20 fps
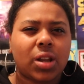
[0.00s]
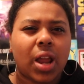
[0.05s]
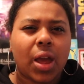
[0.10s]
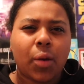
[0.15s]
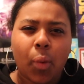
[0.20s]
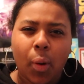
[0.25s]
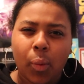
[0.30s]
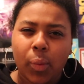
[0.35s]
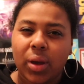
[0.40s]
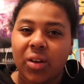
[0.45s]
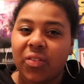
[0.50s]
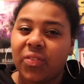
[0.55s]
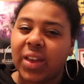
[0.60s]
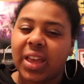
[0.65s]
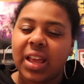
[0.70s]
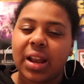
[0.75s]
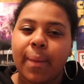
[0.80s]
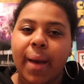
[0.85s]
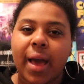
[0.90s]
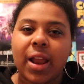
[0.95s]
like when we were
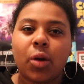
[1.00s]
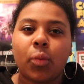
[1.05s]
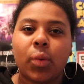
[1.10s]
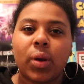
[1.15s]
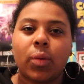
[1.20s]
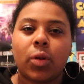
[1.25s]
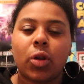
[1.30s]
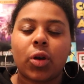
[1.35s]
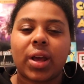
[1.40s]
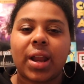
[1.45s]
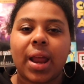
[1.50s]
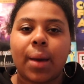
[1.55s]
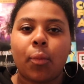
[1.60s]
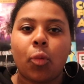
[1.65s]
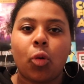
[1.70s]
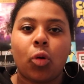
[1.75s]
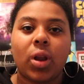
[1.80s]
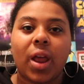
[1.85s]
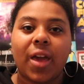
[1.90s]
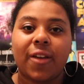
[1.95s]
thinking about it, we were looking at
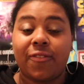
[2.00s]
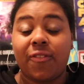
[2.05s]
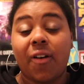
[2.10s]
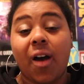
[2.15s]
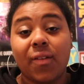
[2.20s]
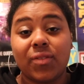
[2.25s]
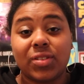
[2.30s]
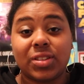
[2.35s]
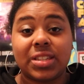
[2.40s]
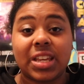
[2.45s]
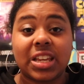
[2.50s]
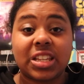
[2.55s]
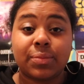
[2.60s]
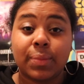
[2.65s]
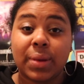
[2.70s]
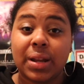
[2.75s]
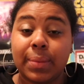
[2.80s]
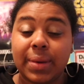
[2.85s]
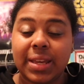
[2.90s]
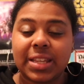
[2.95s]
more like 5 or 6
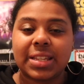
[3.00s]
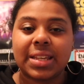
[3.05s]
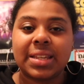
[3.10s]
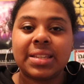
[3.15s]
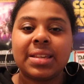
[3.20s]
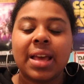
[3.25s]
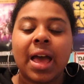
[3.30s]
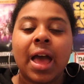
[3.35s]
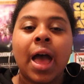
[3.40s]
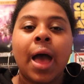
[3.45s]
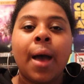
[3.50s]
millimeters.